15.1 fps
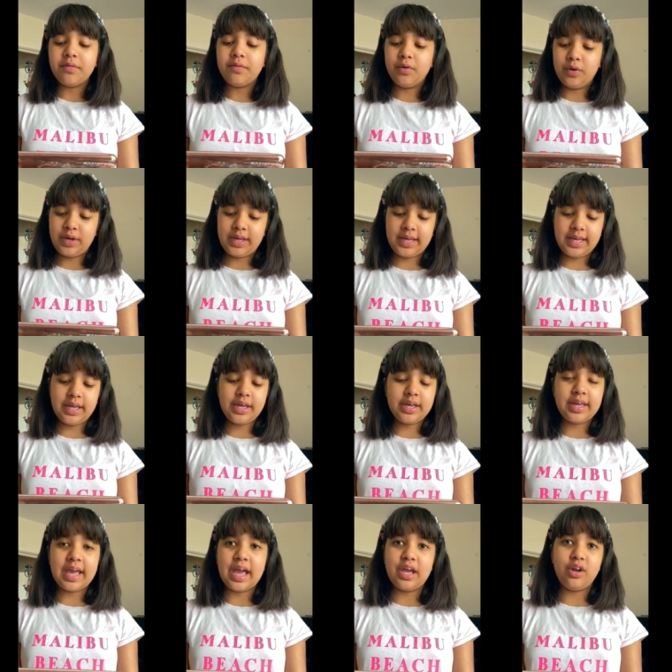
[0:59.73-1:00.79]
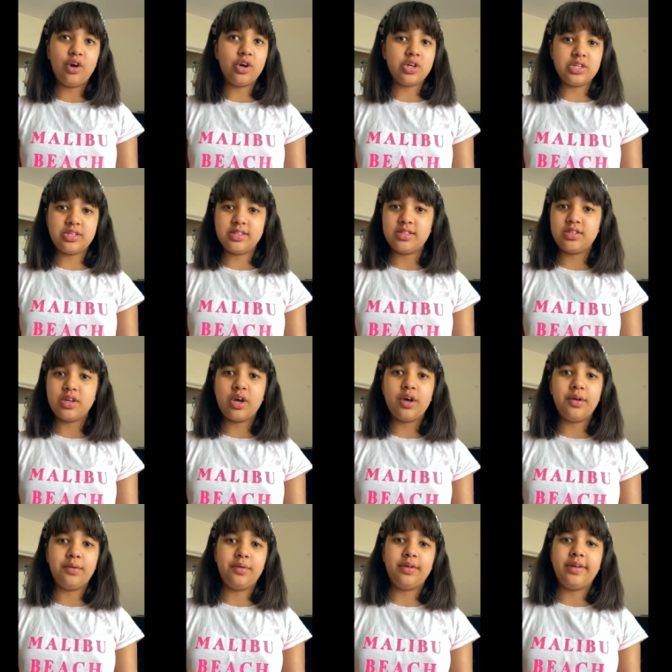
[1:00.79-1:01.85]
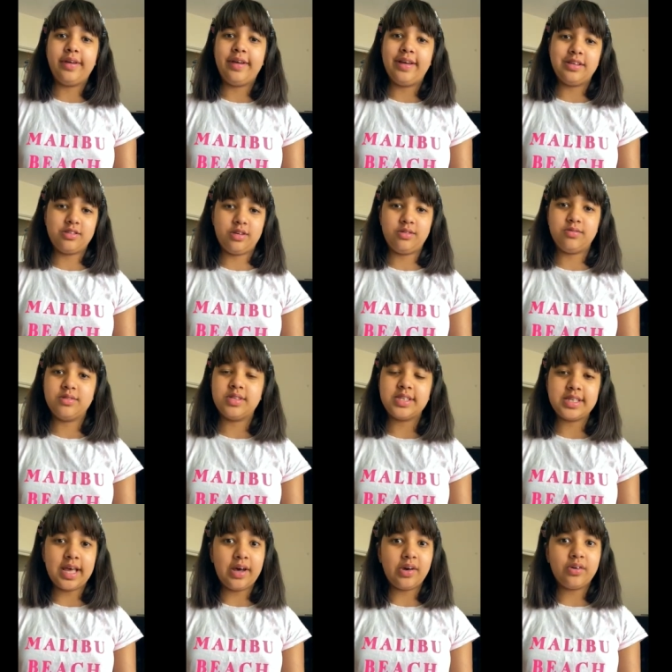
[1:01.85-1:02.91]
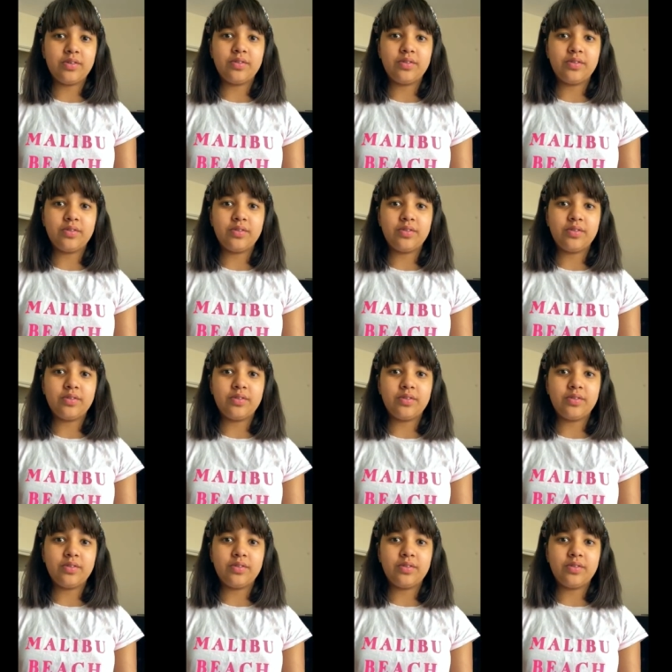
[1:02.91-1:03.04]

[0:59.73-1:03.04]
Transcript: for he cannot disown his own self.